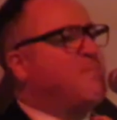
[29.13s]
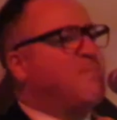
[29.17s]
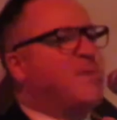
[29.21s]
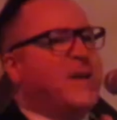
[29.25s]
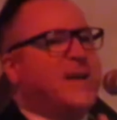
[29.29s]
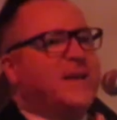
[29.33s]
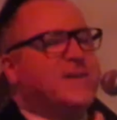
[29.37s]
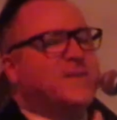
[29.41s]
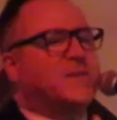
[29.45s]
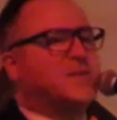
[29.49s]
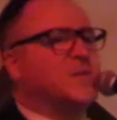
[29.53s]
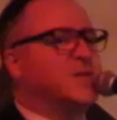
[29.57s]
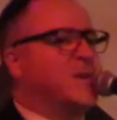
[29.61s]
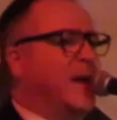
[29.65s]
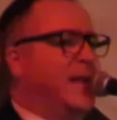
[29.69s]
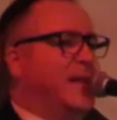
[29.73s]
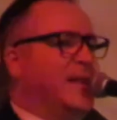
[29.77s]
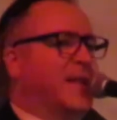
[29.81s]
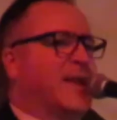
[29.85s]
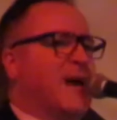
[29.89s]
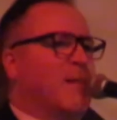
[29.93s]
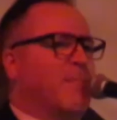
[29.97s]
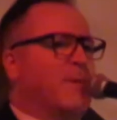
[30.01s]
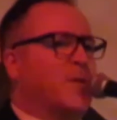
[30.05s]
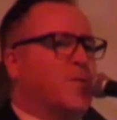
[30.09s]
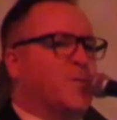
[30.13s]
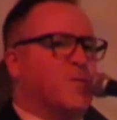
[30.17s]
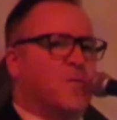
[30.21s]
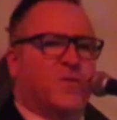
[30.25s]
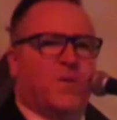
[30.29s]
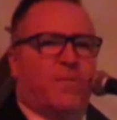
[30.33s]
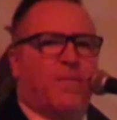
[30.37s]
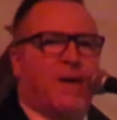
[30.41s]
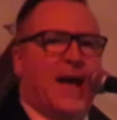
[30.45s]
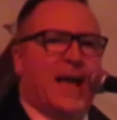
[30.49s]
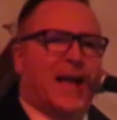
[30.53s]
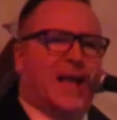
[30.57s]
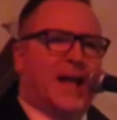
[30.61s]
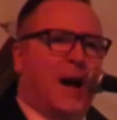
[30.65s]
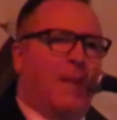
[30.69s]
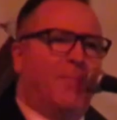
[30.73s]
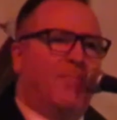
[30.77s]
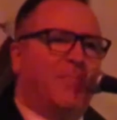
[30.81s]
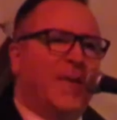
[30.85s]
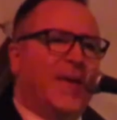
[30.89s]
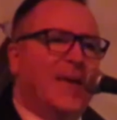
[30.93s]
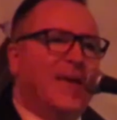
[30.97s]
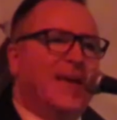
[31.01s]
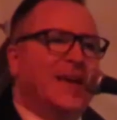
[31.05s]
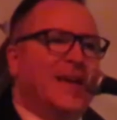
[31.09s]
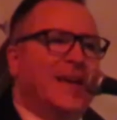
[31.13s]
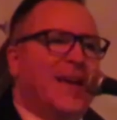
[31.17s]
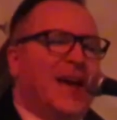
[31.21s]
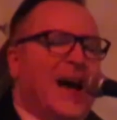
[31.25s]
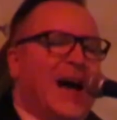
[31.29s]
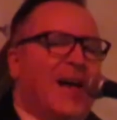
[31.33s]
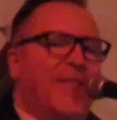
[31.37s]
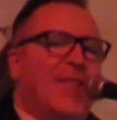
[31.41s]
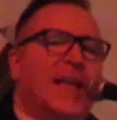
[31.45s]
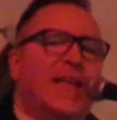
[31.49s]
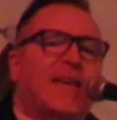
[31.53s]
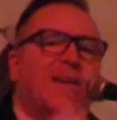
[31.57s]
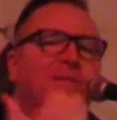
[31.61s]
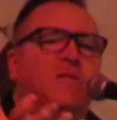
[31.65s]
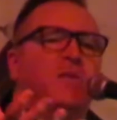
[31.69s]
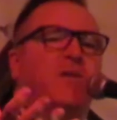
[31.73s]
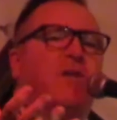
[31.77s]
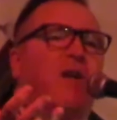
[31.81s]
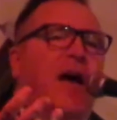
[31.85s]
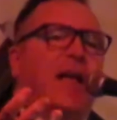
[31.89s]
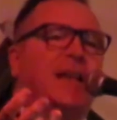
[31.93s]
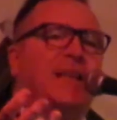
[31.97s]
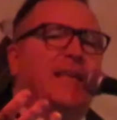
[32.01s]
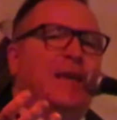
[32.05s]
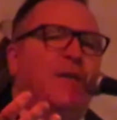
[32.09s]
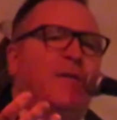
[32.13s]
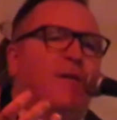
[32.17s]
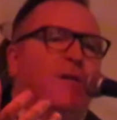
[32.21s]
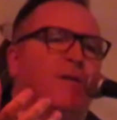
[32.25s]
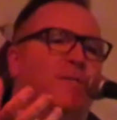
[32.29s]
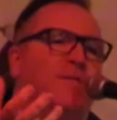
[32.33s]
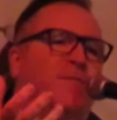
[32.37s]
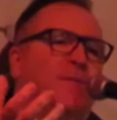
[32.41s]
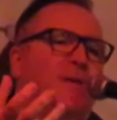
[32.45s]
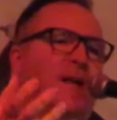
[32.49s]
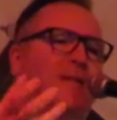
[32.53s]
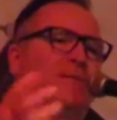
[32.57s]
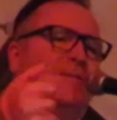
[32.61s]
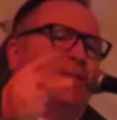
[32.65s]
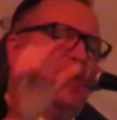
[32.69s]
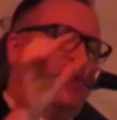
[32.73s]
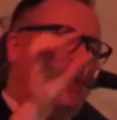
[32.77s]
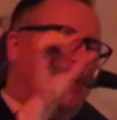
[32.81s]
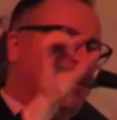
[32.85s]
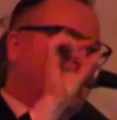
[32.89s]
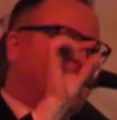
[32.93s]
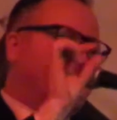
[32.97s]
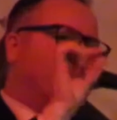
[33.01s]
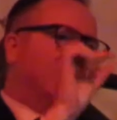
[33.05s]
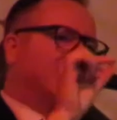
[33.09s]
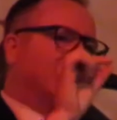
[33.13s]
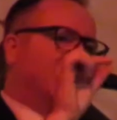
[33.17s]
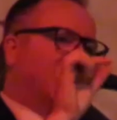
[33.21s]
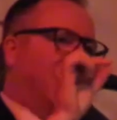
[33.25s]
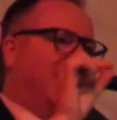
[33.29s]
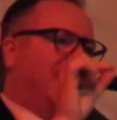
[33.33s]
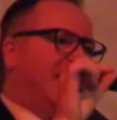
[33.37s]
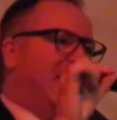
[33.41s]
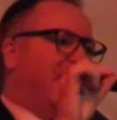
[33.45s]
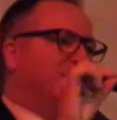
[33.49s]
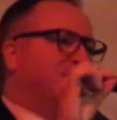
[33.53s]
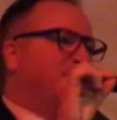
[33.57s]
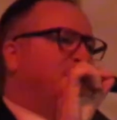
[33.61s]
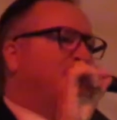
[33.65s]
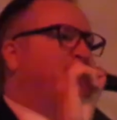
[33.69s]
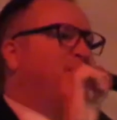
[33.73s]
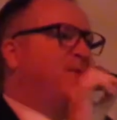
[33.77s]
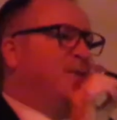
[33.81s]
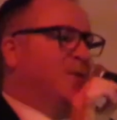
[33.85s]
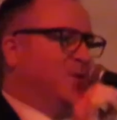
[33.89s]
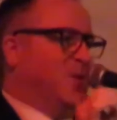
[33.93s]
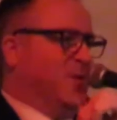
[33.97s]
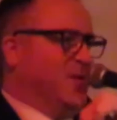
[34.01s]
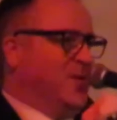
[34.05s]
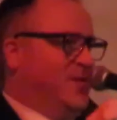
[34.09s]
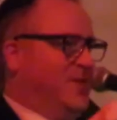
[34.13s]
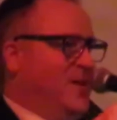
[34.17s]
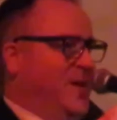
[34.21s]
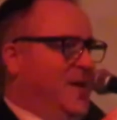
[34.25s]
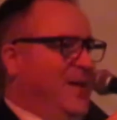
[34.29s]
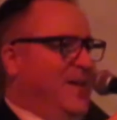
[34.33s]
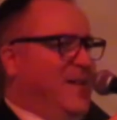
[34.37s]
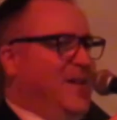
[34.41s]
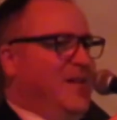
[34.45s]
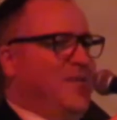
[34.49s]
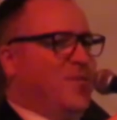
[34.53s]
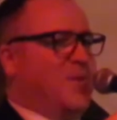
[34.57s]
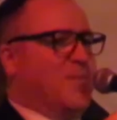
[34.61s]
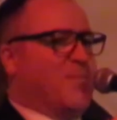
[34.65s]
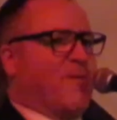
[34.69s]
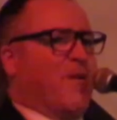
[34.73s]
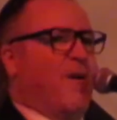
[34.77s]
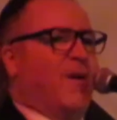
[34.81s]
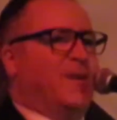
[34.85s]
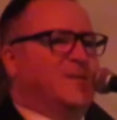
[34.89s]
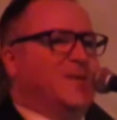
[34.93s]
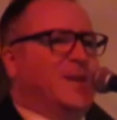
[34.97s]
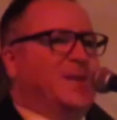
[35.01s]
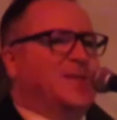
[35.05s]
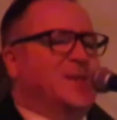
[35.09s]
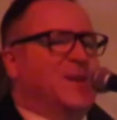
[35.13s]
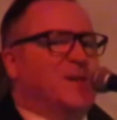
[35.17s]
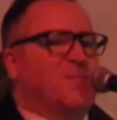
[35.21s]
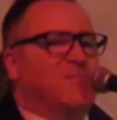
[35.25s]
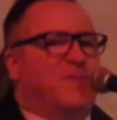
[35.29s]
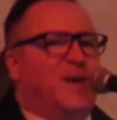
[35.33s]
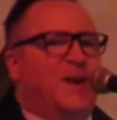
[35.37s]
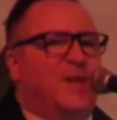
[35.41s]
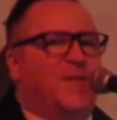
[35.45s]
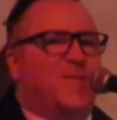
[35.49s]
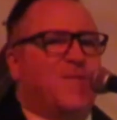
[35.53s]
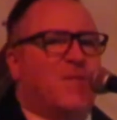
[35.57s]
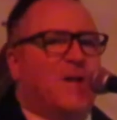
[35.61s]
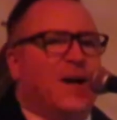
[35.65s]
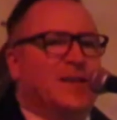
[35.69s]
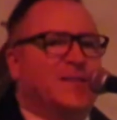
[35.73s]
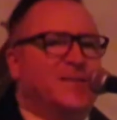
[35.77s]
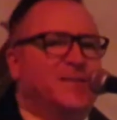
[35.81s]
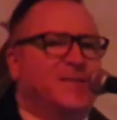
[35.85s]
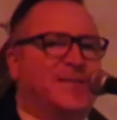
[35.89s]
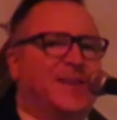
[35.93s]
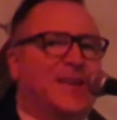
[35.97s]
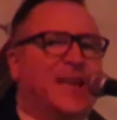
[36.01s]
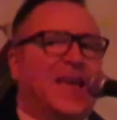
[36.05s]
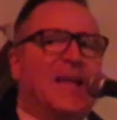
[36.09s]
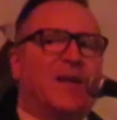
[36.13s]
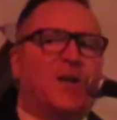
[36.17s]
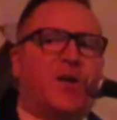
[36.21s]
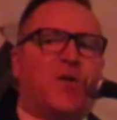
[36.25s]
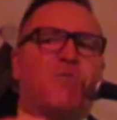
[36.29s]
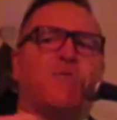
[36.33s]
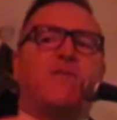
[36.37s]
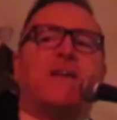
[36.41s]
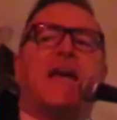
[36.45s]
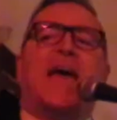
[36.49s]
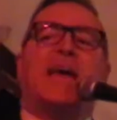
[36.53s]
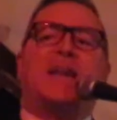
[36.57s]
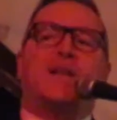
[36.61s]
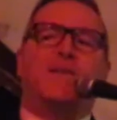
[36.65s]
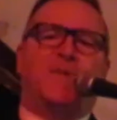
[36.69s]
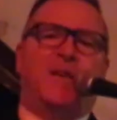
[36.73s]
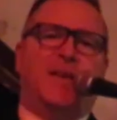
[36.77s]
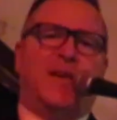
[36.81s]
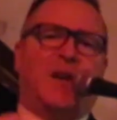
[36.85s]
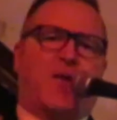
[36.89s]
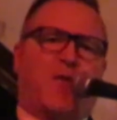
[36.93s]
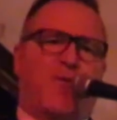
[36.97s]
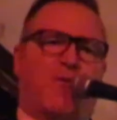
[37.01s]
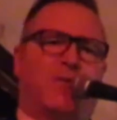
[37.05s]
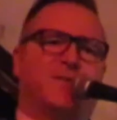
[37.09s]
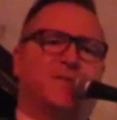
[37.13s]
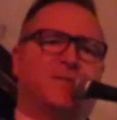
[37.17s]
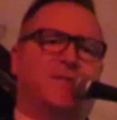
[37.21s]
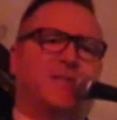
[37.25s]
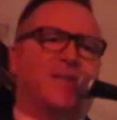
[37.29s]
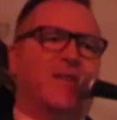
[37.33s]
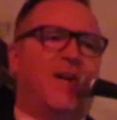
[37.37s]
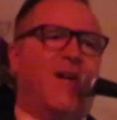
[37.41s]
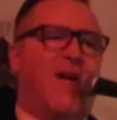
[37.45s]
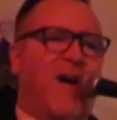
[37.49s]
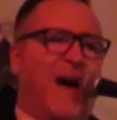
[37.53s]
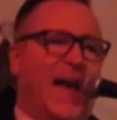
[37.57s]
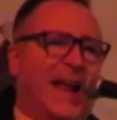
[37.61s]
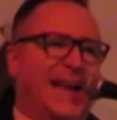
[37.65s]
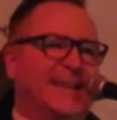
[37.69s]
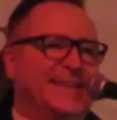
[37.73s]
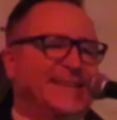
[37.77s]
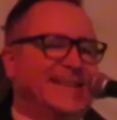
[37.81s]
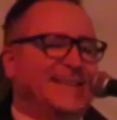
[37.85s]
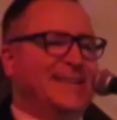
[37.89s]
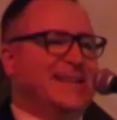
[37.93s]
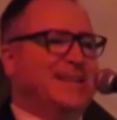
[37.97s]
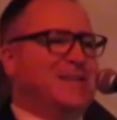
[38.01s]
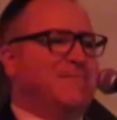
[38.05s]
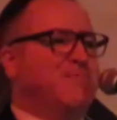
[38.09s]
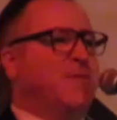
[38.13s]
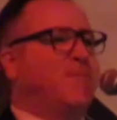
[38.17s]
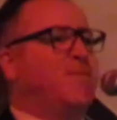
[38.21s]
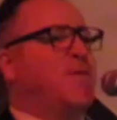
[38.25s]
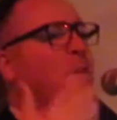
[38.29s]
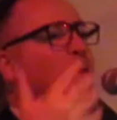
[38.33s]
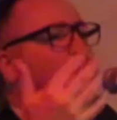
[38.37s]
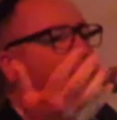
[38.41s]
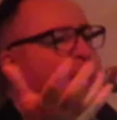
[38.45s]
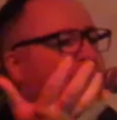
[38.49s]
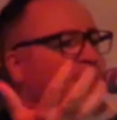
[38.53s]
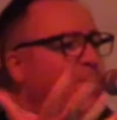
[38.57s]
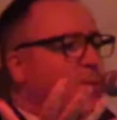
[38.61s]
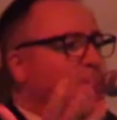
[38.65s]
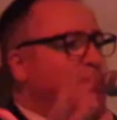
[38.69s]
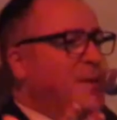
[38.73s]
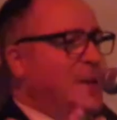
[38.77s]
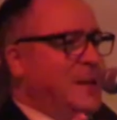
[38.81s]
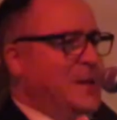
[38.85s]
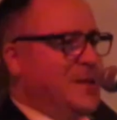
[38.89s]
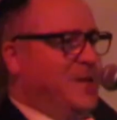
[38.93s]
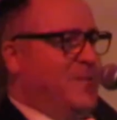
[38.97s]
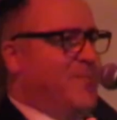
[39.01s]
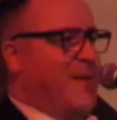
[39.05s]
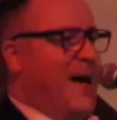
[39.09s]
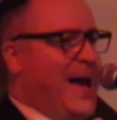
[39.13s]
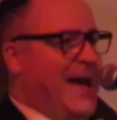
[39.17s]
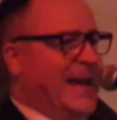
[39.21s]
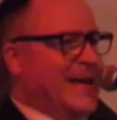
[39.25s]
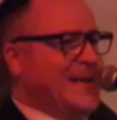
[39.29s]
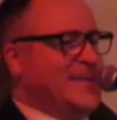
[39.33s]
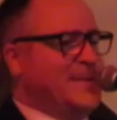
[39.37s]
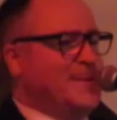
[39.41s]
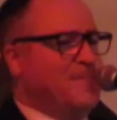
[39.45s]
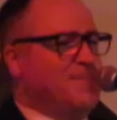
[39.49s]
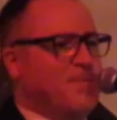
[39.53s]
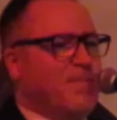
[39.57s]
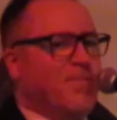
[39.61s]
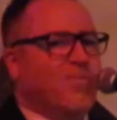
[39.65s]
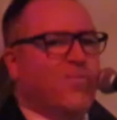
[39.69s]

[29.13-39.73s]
pink skin coming through the makeup. And that gives you an idea of a little insight in how difficult the process can be for us to get creatively across the line before we even build a maze.